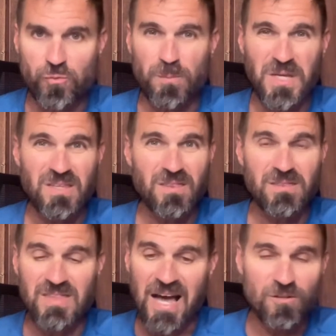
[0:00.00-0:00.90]
repeat
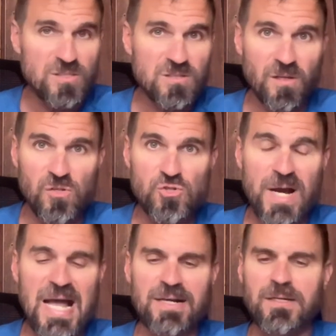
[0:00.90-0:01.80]
thousands on the
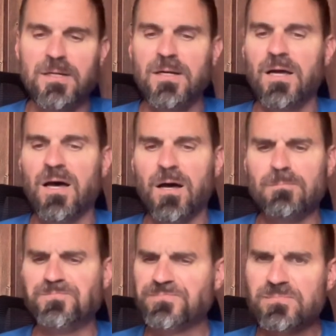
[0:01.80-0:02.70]
track
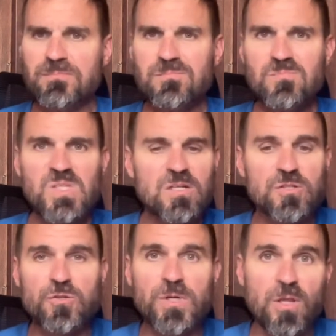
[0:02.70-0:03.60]
um,
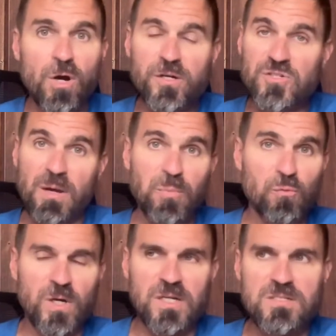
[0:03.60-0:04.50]
doing longer tempo
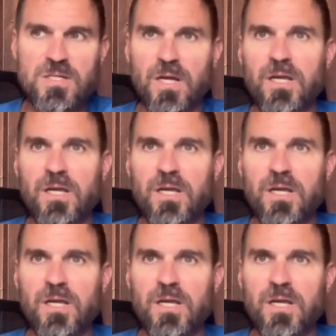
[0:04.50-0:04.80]
runs.